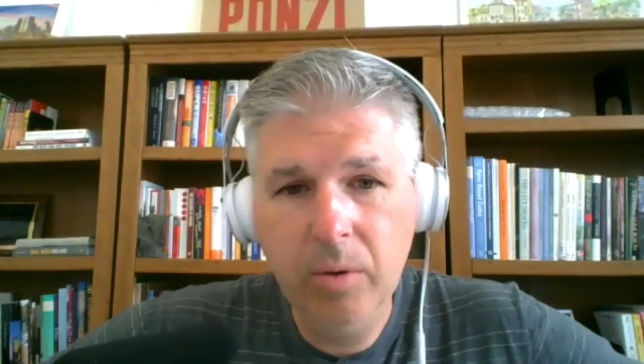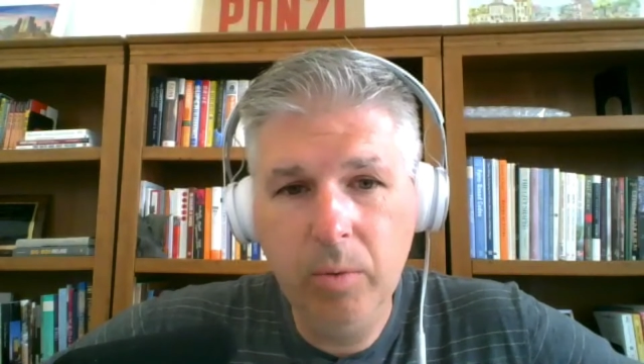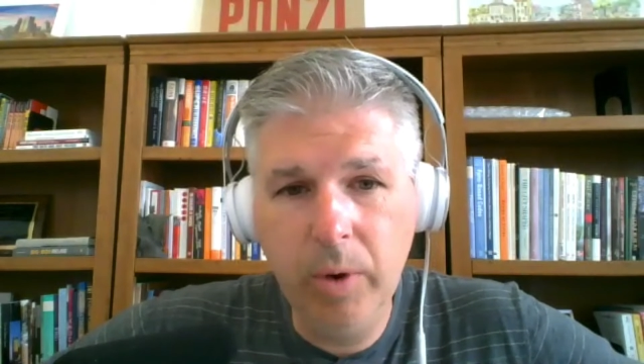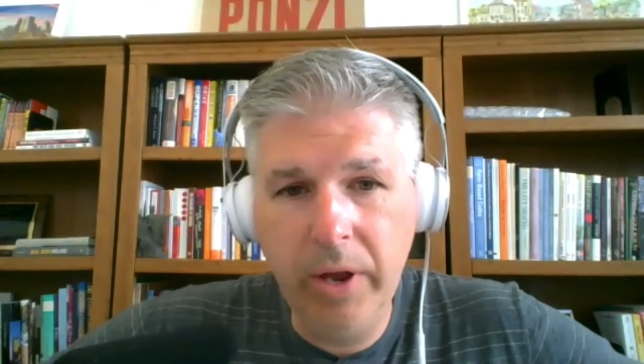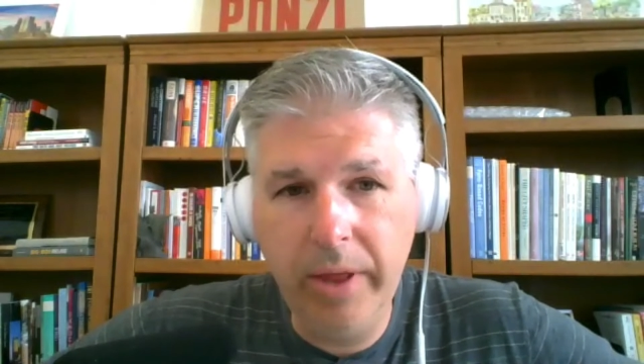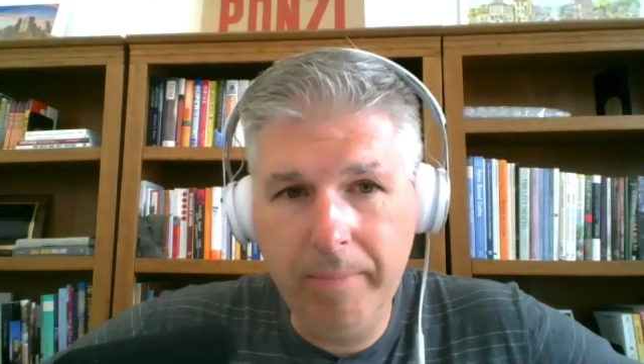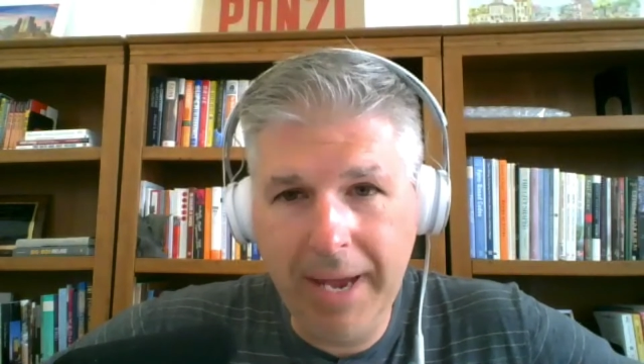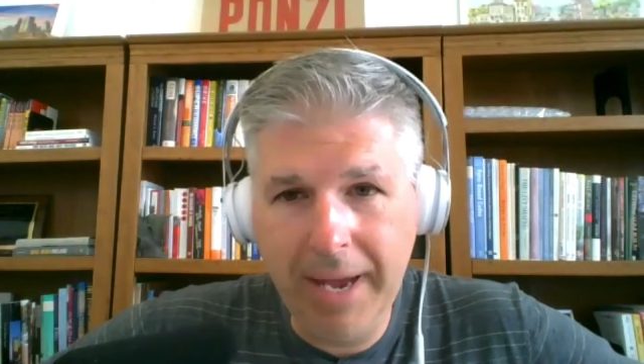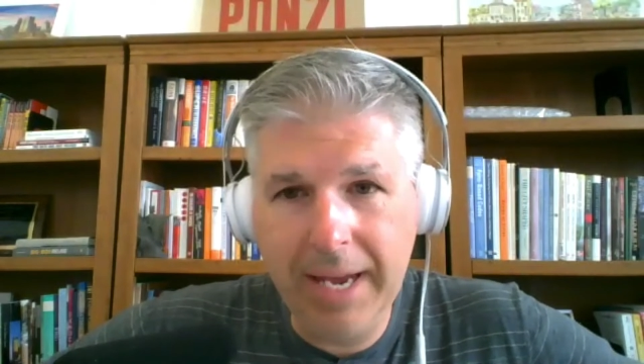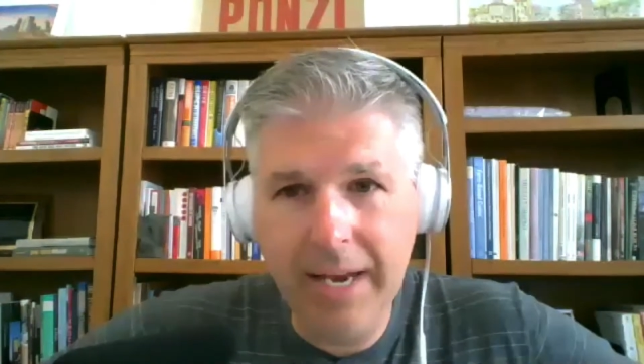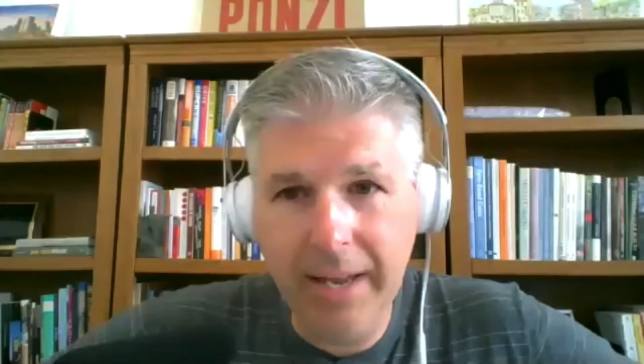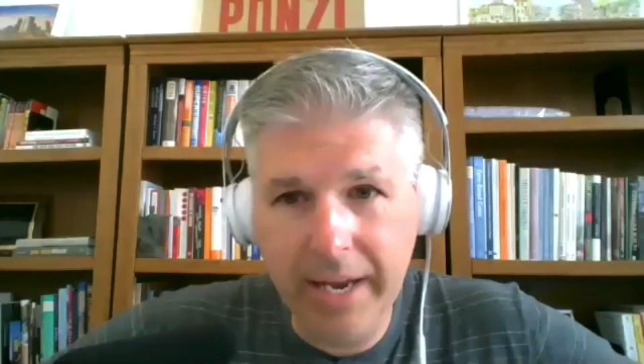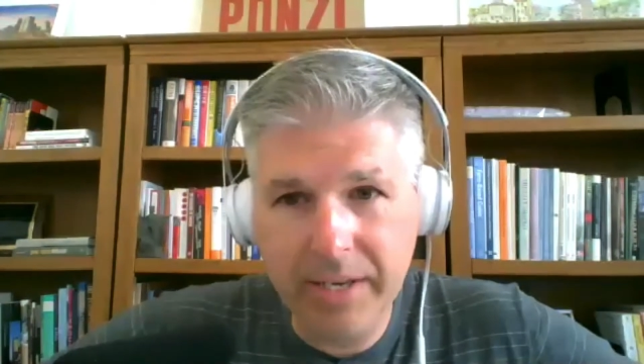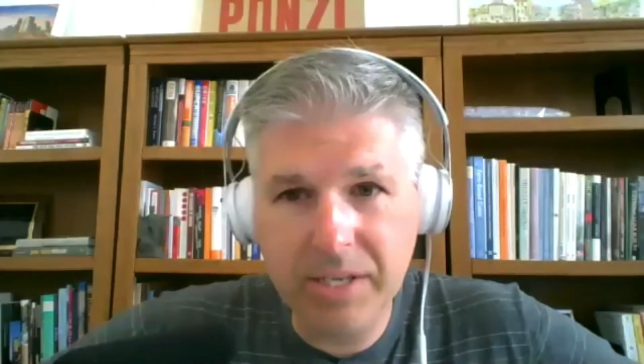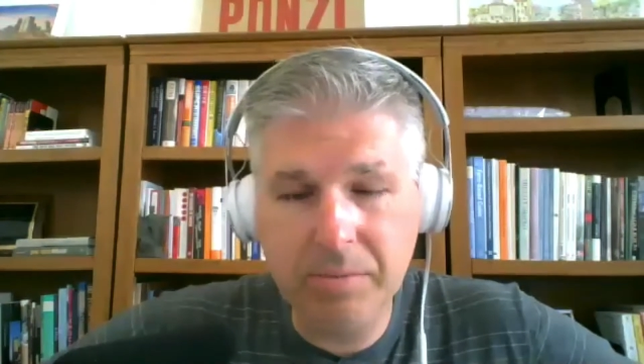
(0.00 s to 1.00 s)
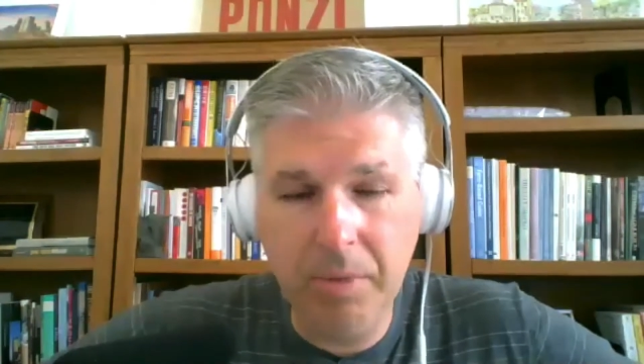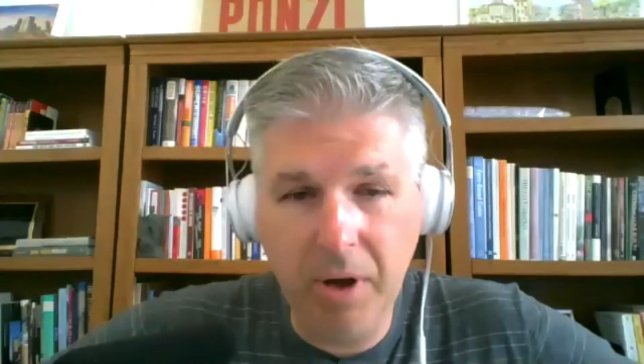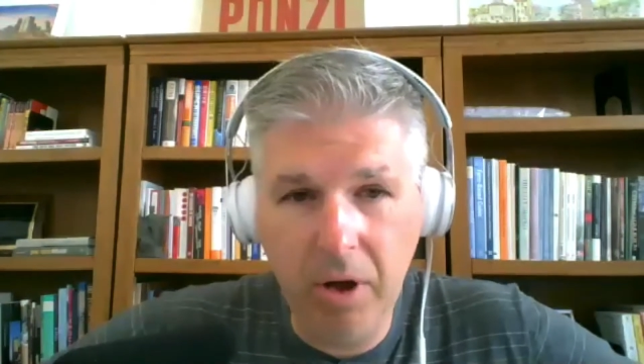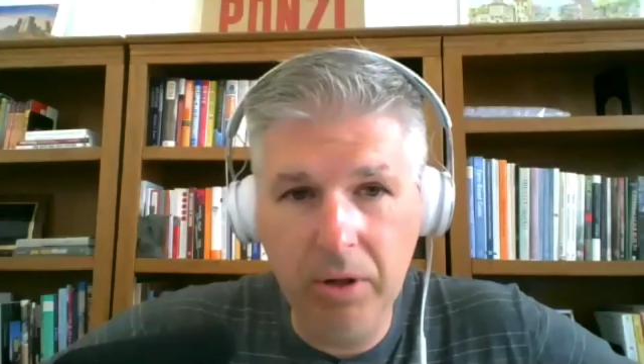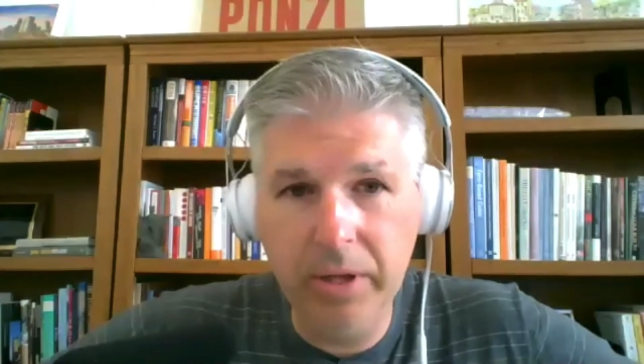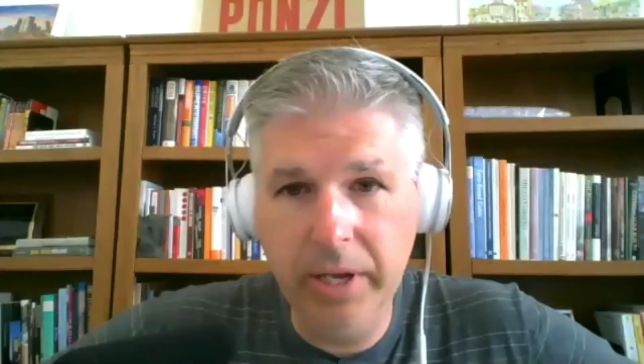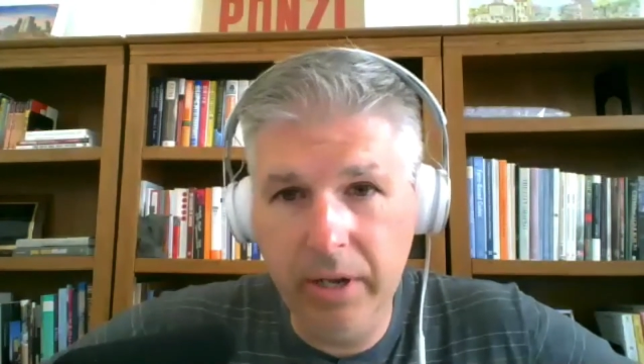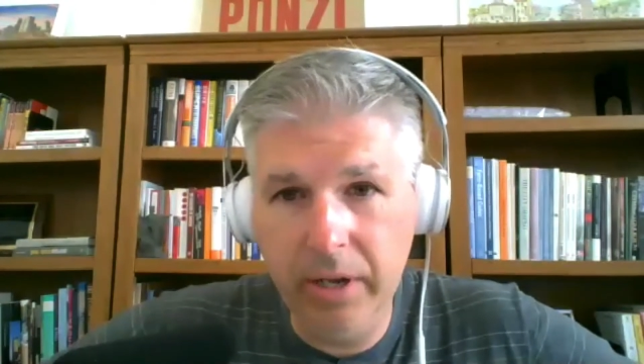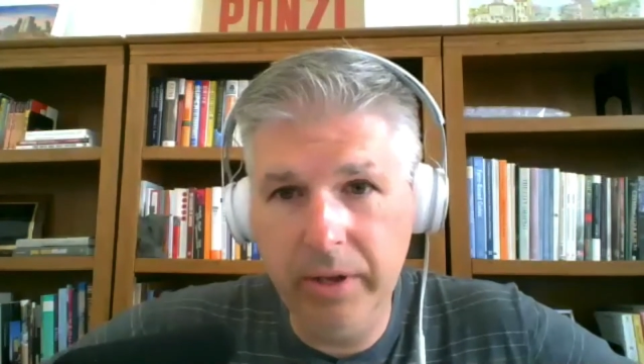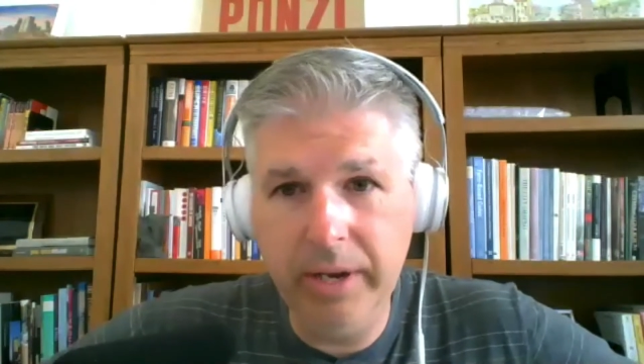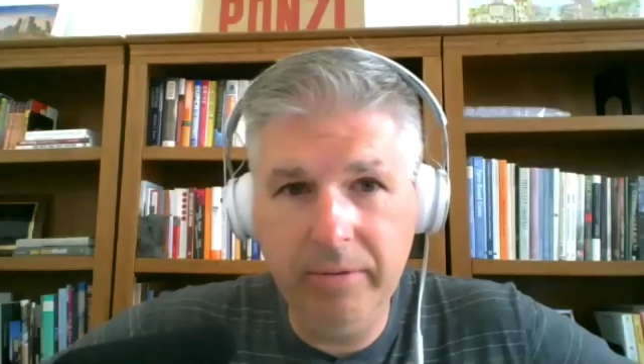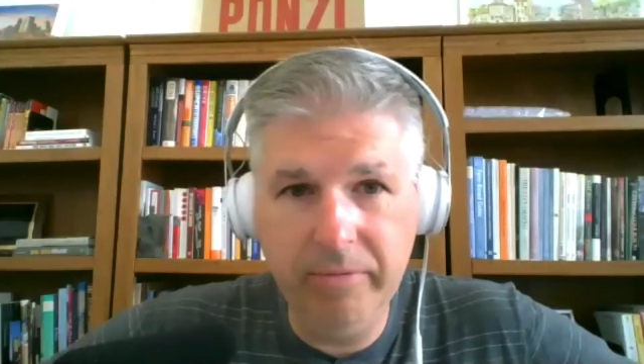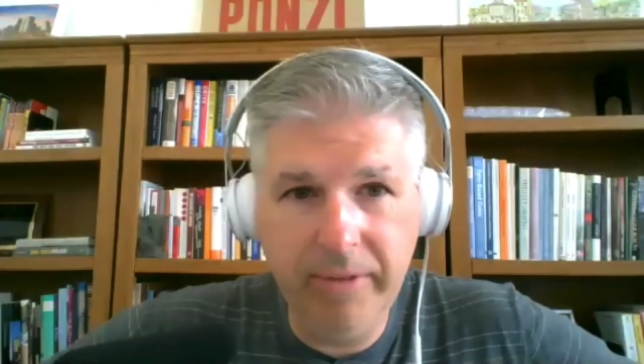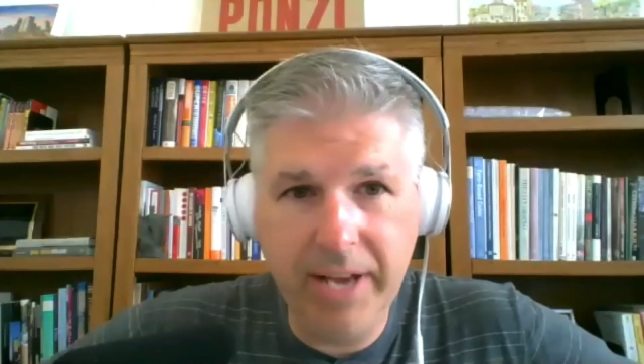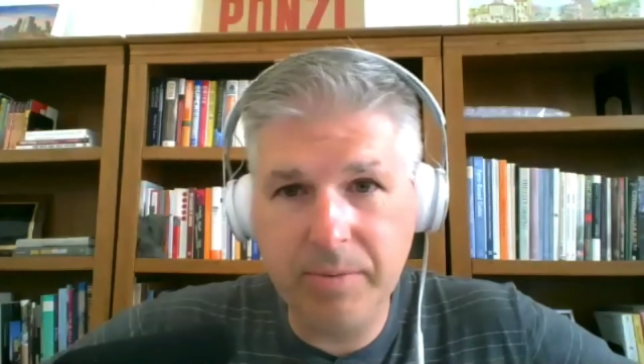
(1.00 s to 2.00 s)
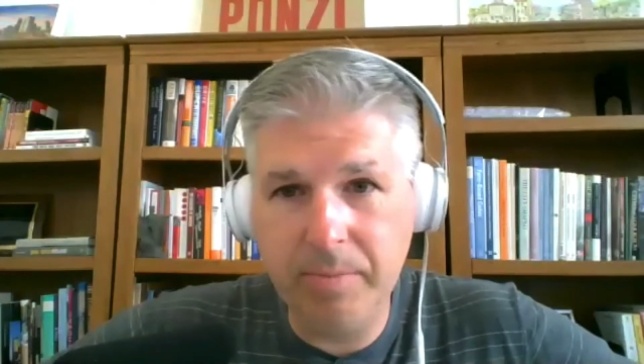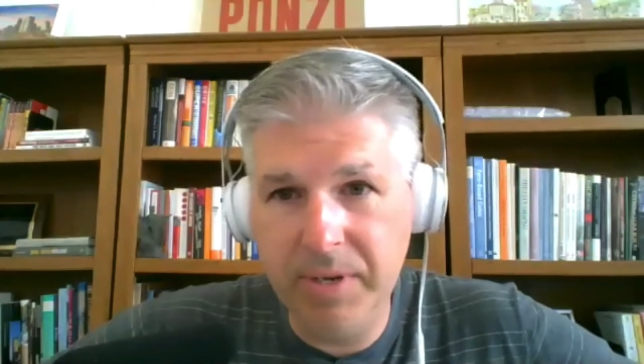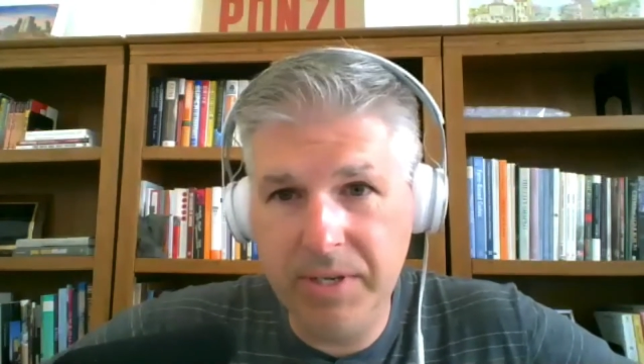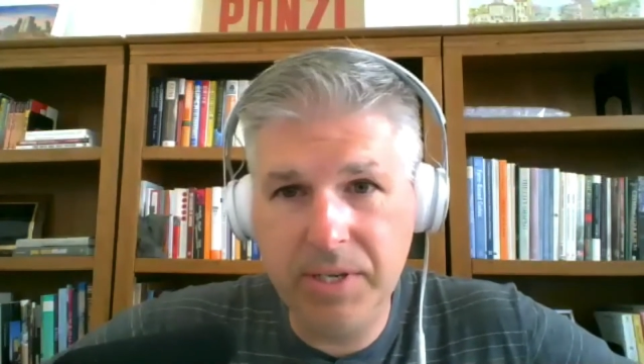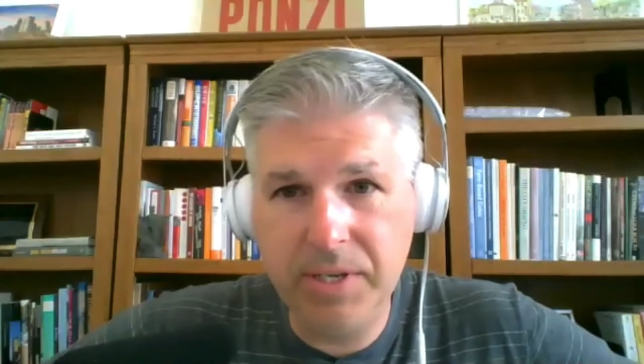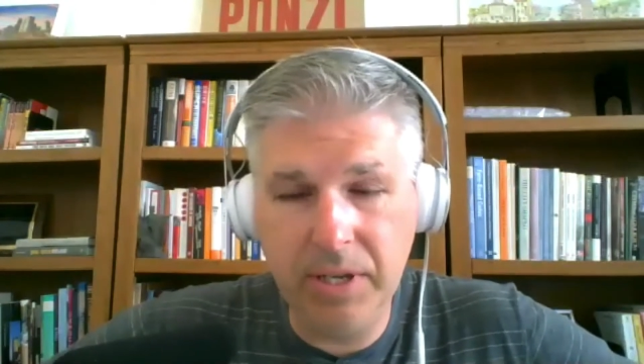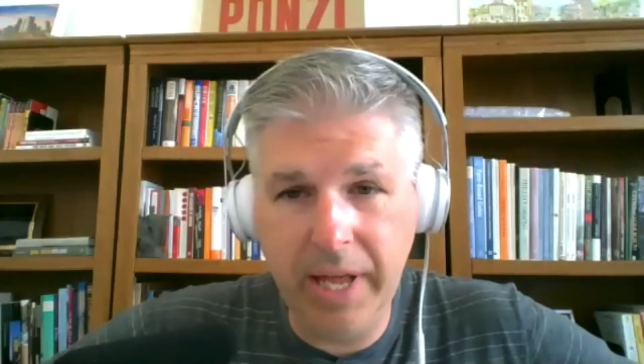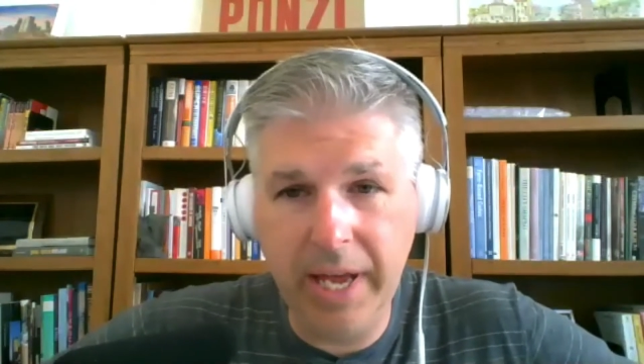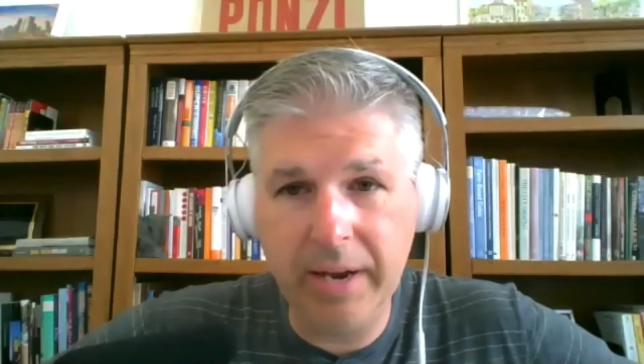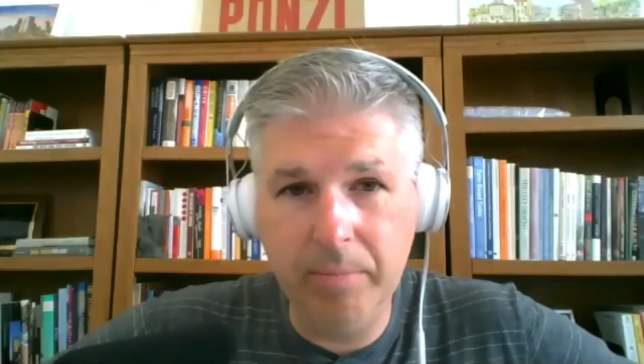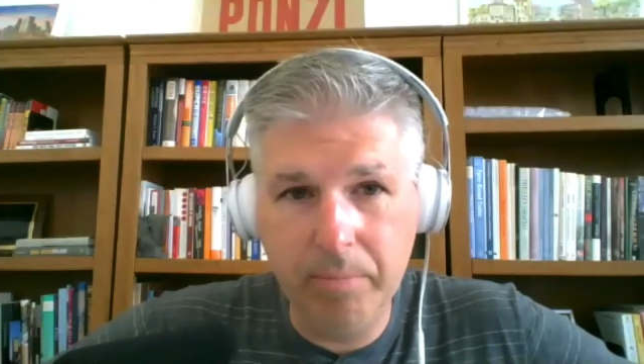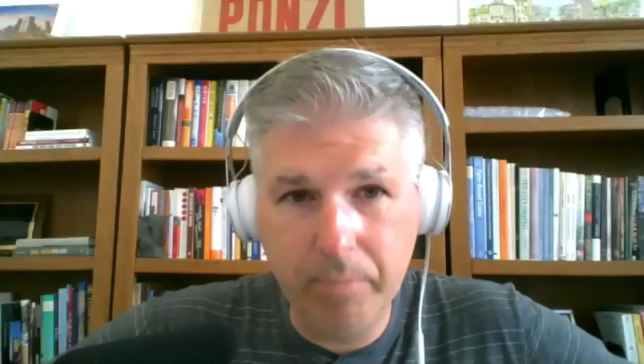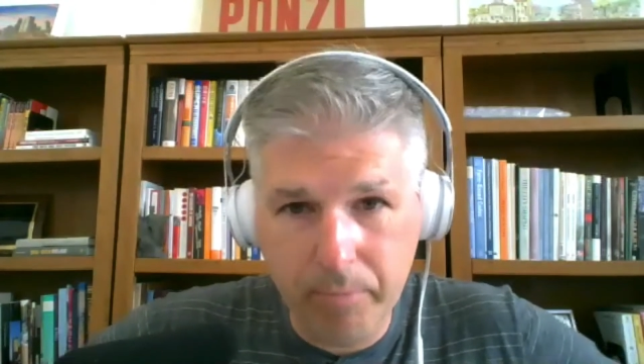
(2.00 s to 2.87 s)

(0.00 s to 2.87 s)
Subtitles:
where they're making like small little investments to like,